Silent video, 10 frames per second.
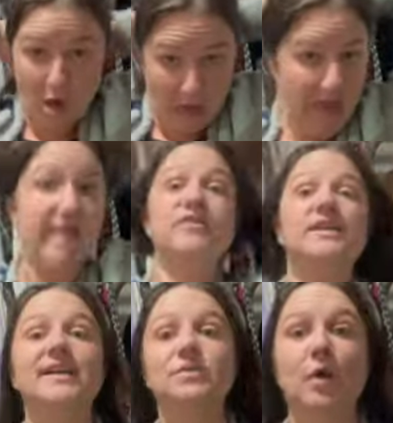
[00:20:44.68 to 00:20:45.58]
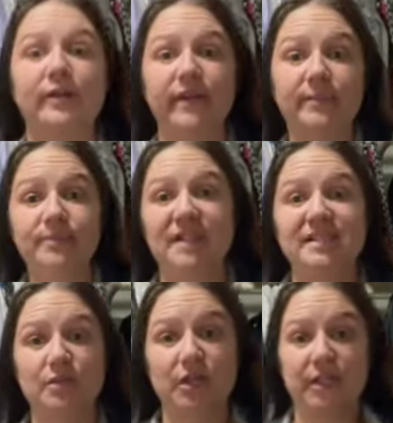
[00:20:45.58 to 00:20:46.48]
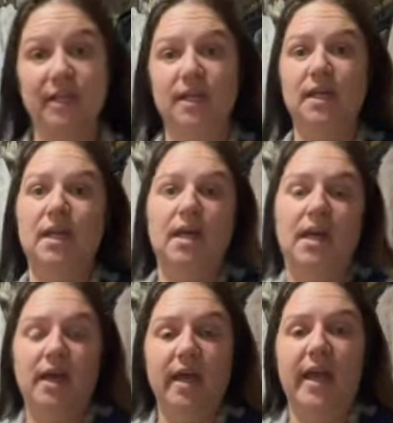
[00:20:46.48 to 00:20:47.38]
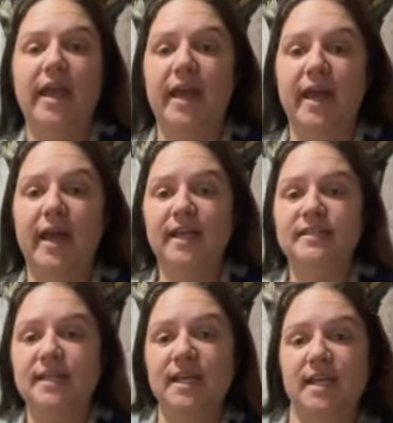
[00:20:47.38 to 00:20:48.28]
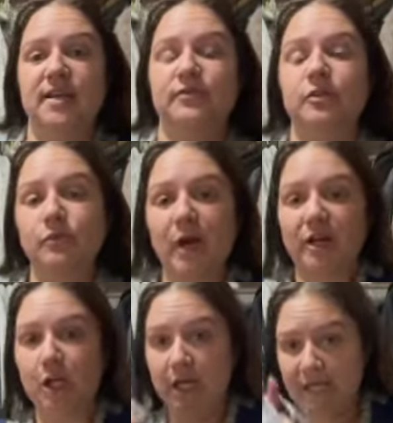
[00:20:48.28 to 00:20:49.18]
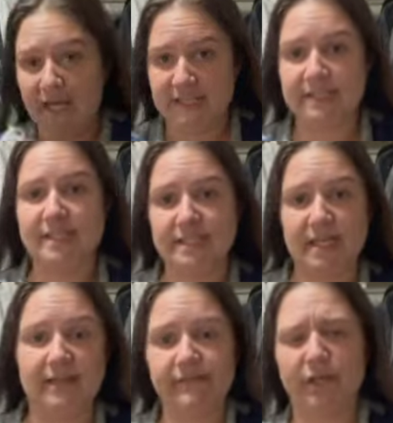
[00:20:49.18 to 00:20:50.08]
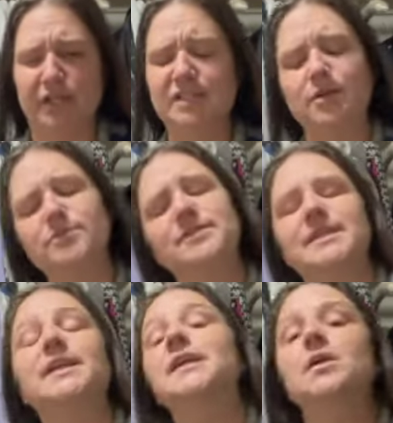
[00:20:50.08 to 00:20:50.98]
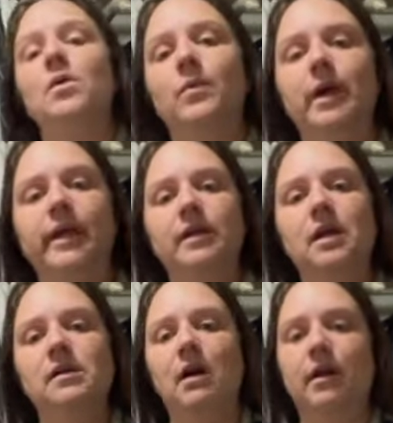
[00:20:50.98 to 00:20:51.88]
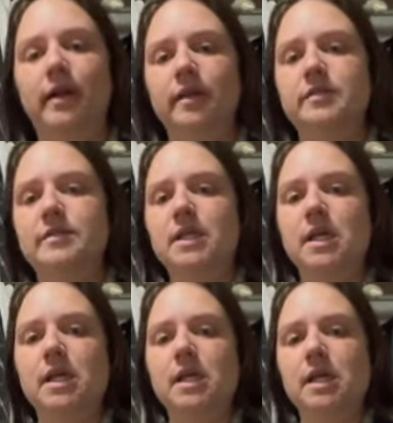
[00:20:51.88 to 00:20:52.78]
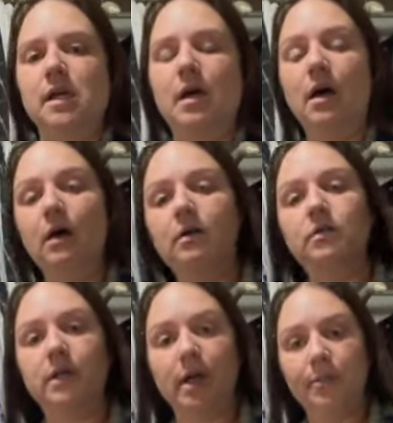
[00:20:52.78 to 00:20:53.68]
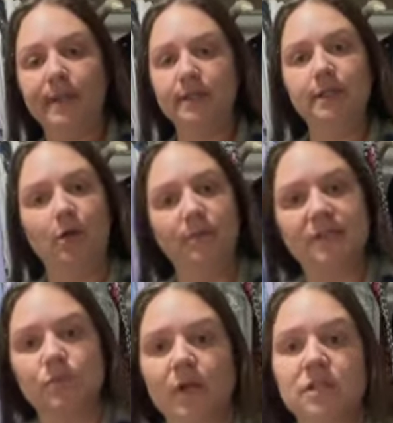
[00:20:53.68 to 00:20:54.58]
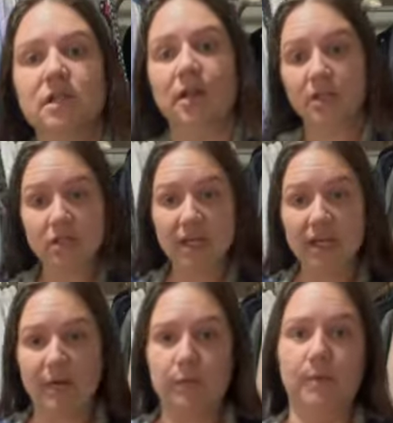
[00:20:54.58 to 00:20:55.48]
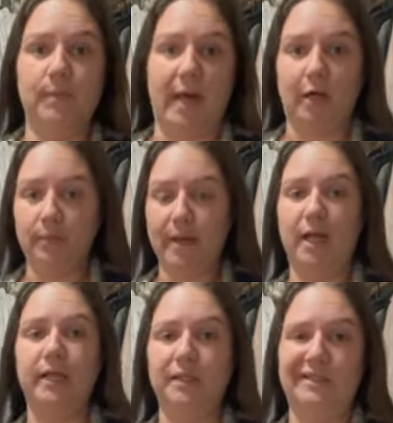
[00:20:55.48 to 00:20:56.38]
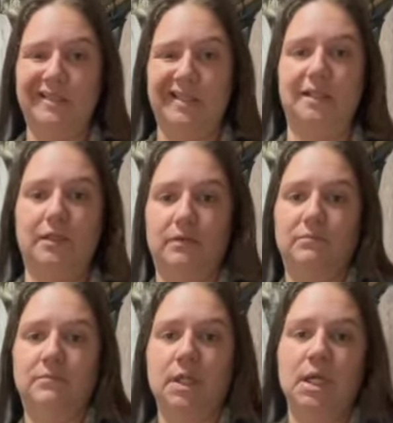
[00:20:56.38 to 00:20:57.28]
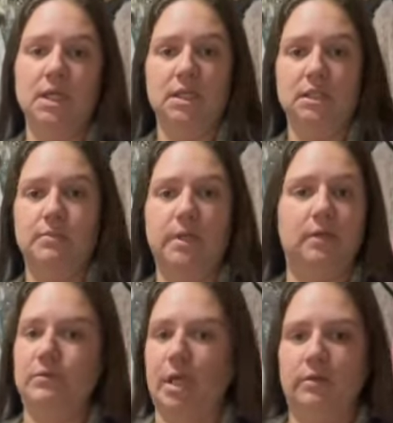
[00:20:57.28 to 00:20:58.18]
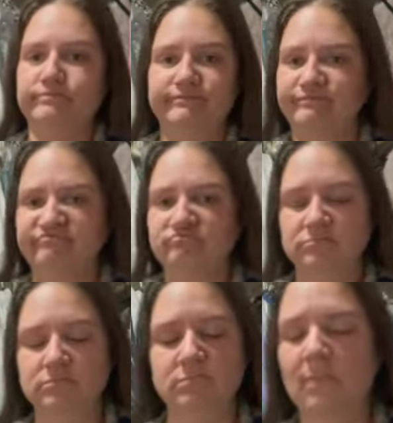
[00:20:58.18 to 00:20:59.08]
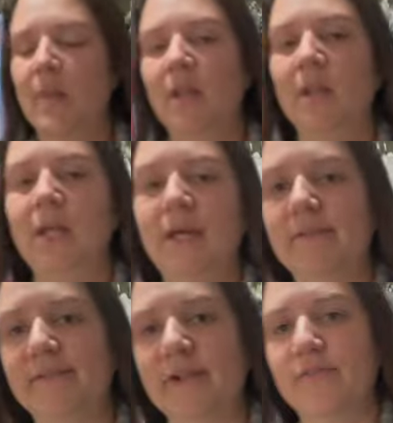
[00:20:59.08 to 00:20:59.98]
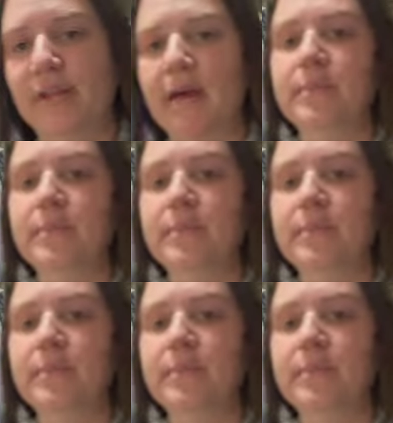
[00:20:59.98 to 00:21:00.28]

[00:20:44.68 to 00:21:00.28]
Every last one of it is acrylic. And for the record, yes, it is getting very toasty wearing cardigans. Oh, look how pilly all my sweaters are. You'd think I would be better about it and, like, you know, deep hill. No, I don't have time for that.